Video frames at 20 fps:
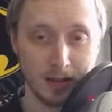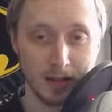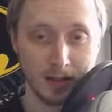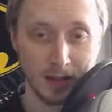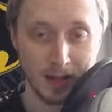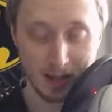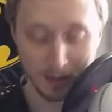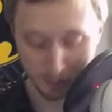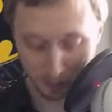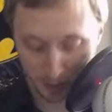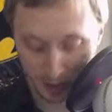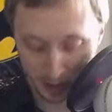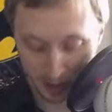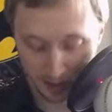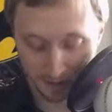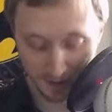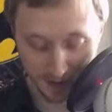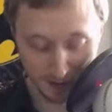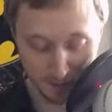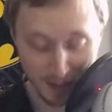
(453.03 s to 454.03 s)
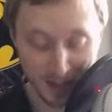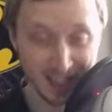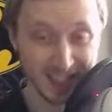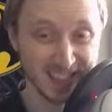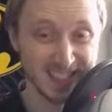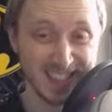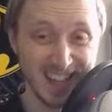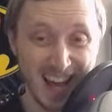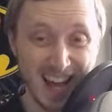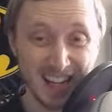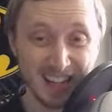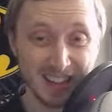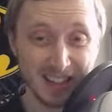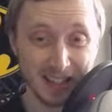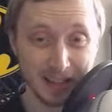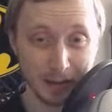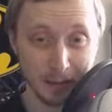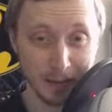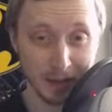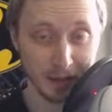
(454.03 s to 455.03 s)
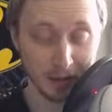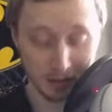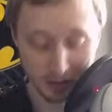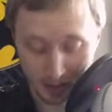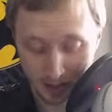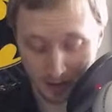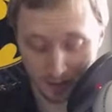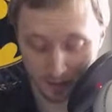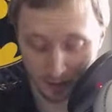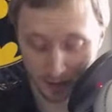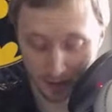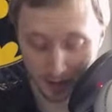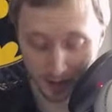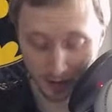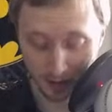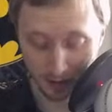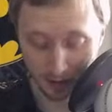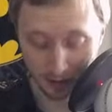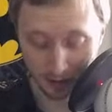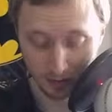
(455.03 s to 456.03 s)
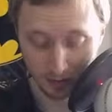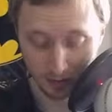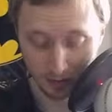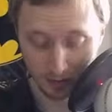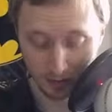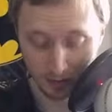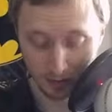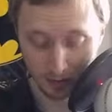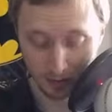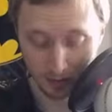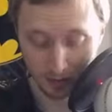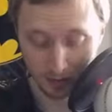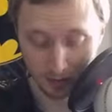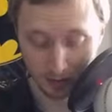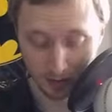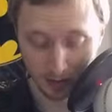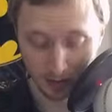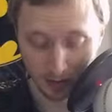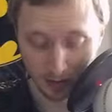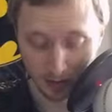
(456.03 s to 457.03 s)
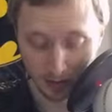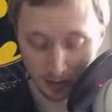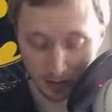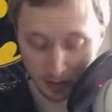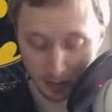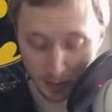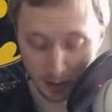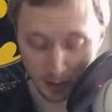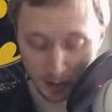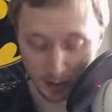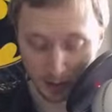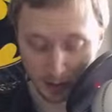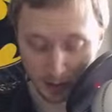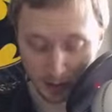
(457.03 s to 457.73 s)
can meet, if they meet exactly in the middle, careful there. Let me